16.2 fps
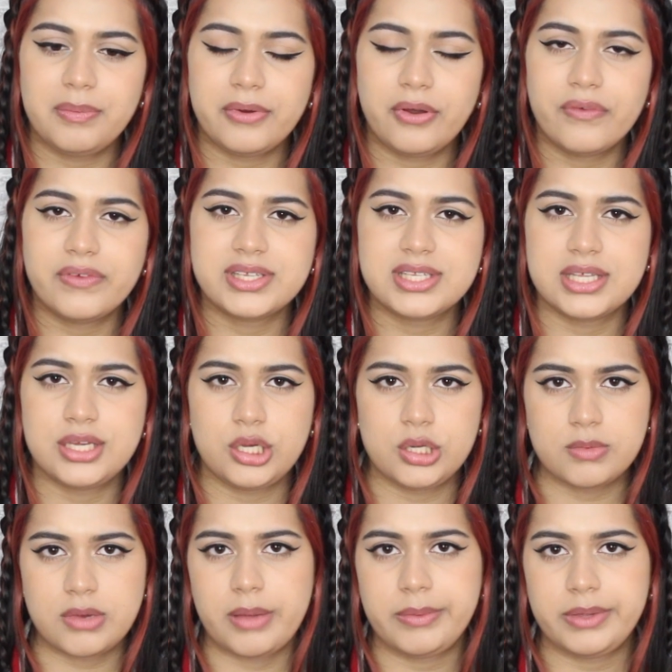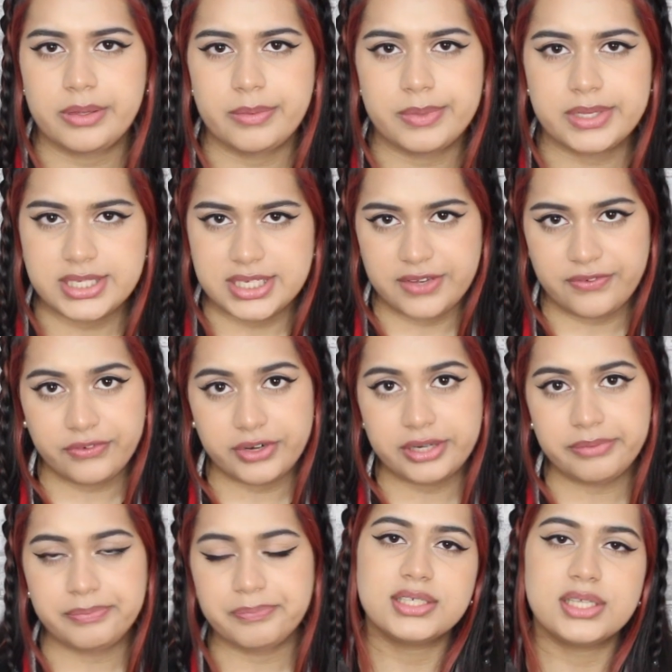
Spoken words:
but obviously you might be a bit different.